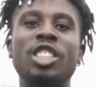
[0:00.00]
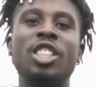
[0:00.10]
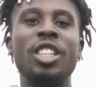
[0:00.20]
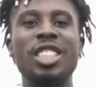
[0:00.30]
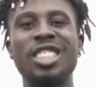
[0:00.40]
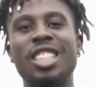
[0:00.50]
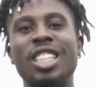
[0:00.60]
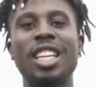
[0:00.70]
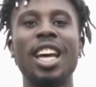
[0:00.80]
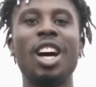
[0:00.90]
So this is
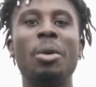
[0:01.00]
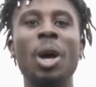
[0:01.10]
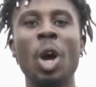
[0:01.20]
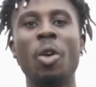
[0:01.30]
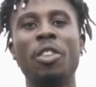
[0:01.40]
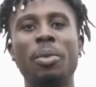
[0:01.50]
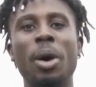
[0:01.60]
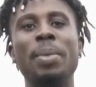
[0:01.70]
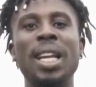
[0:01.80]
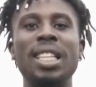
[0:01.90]
just to help with
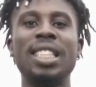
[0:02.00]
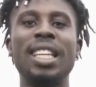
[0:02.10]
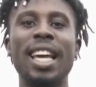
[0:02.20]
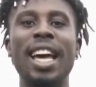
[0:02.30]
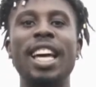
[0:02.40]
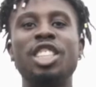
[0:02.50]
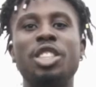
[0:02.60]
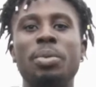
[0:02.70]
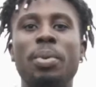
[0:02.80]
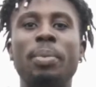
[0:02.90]
mobility and
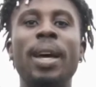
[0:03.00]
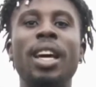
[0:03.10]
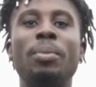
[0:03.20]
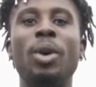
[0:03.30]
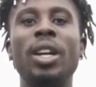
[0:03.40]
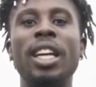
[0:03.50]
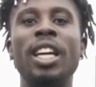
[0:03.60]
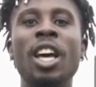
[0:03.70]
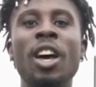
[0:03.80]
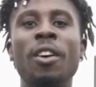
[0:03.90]
just prepare the body
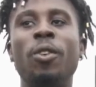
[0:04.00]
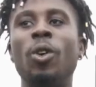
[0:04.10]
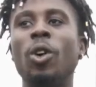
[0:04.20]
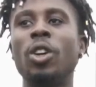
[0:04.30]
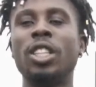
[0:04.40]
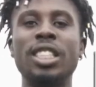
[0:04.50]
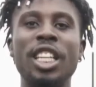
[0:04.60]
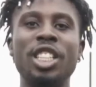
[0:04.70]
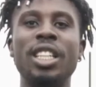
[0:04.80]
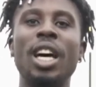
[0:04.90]
for the
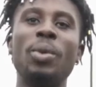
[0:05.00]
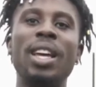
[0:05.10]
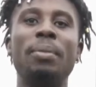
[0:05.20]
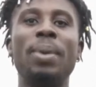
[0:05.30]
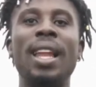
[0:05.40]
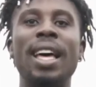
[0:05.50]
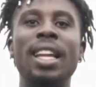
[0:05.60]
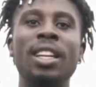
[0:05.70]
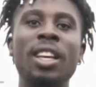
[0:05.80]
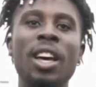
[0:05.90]
session that we have
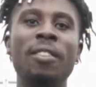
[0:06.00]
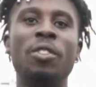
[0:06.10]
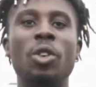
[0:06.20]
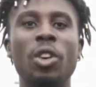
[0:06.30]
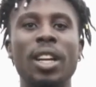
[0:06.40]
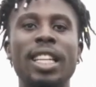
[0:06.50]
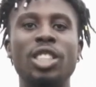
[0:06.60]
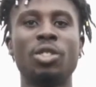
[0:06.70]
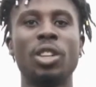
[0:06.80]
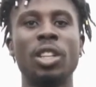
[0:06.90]
planned for
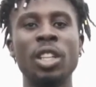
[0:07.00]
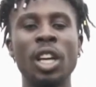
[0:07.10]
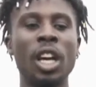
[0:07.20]
later on.